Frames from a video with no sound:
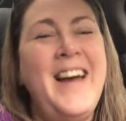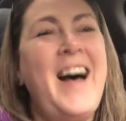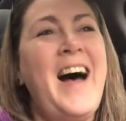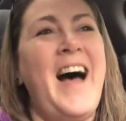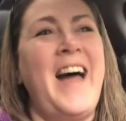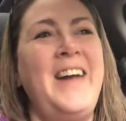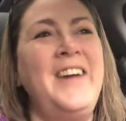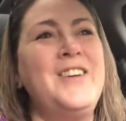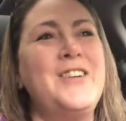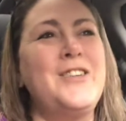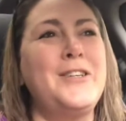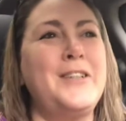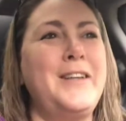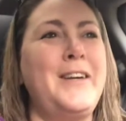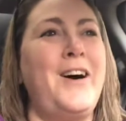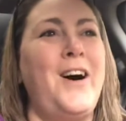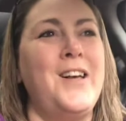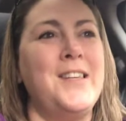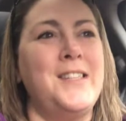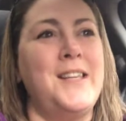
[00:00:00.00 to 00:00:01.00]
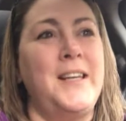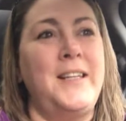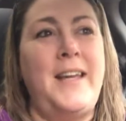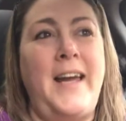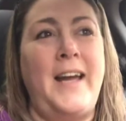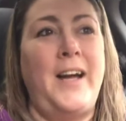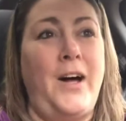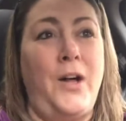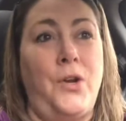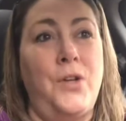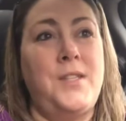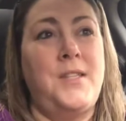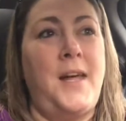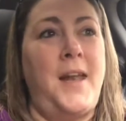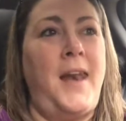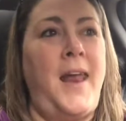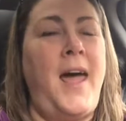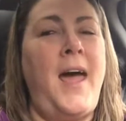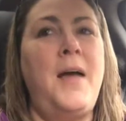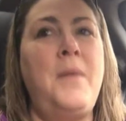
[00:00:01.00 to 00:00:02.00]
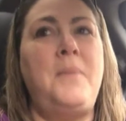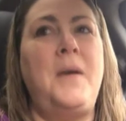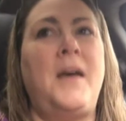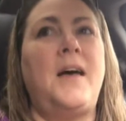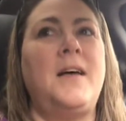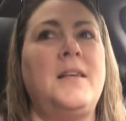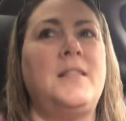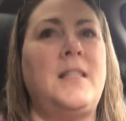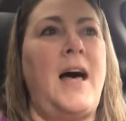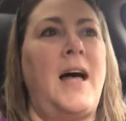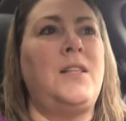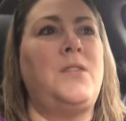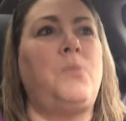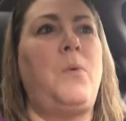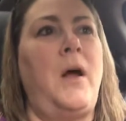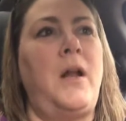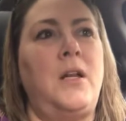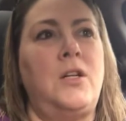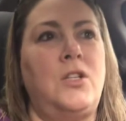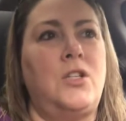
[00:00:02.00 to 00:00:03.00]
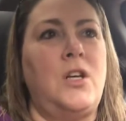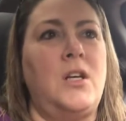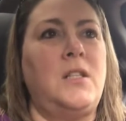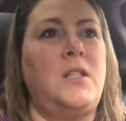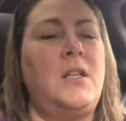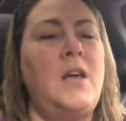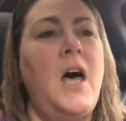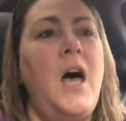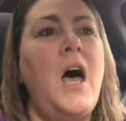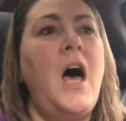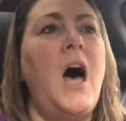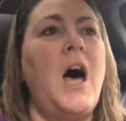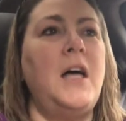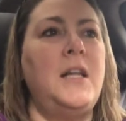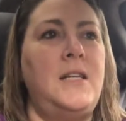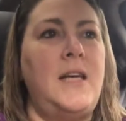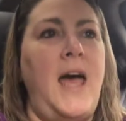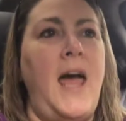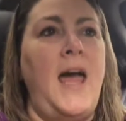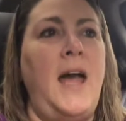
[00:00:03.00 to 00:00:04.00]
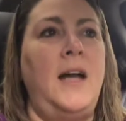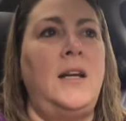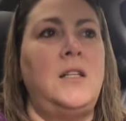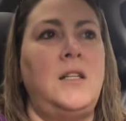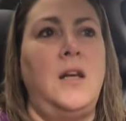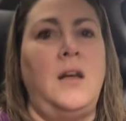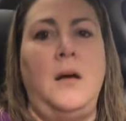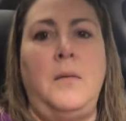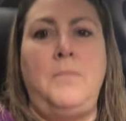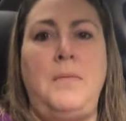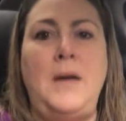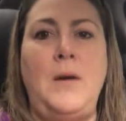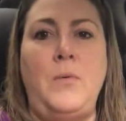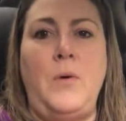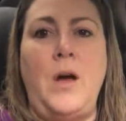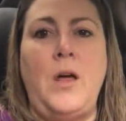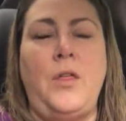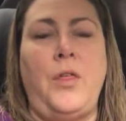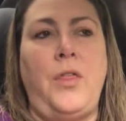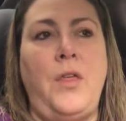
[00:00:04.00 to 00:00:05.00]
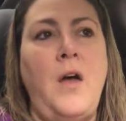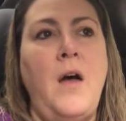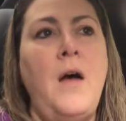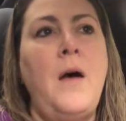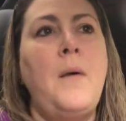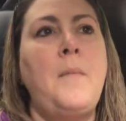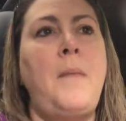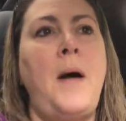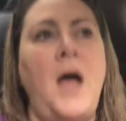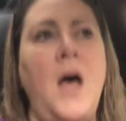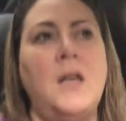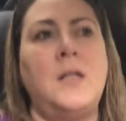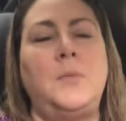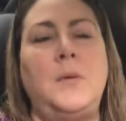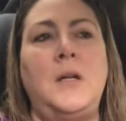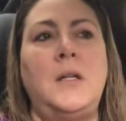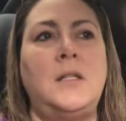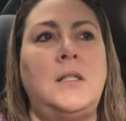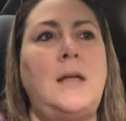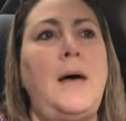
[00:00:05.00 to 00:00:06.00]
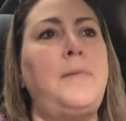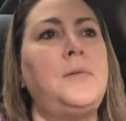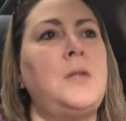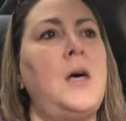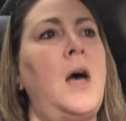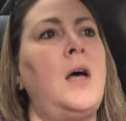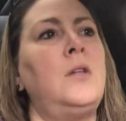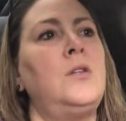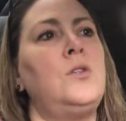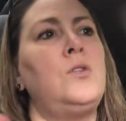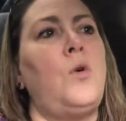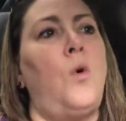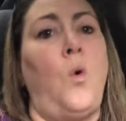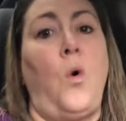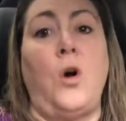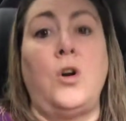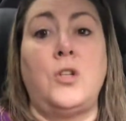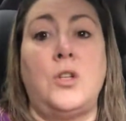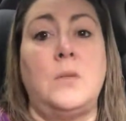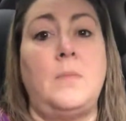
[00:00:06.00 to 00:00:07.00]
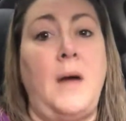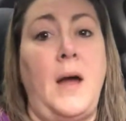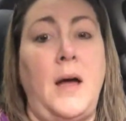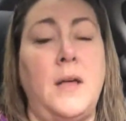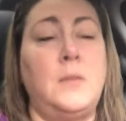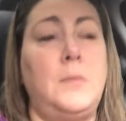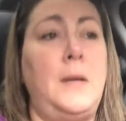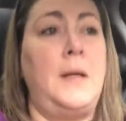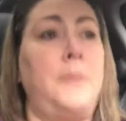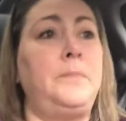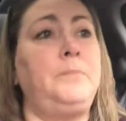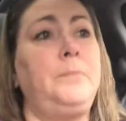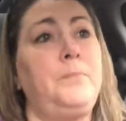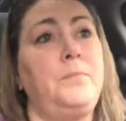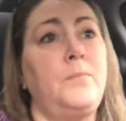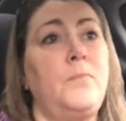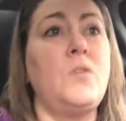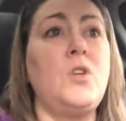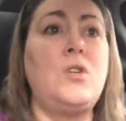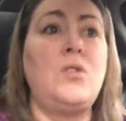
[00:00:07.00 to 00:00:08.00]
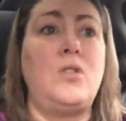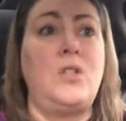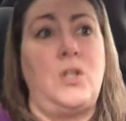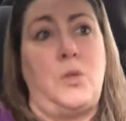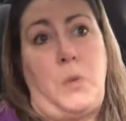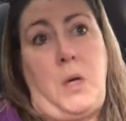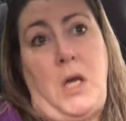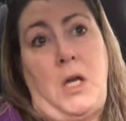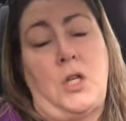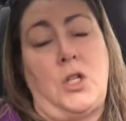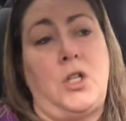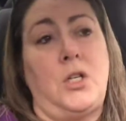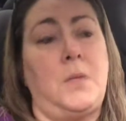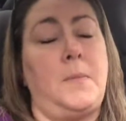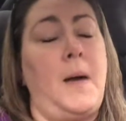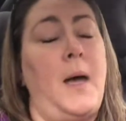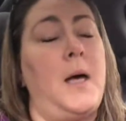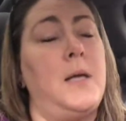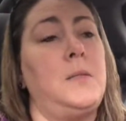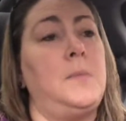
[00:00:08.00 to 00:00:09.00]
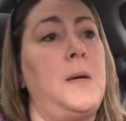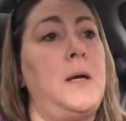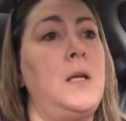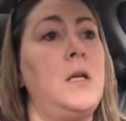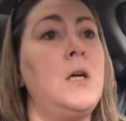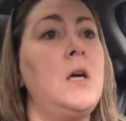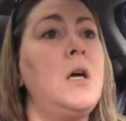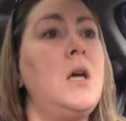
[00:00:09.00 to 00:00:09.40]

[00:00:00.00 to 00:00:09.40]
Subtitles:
I usually call Sunday Cuddle Sunday, because that's when it's just a day to be with my husband and stepsons, or just my husband. This week is just my husband.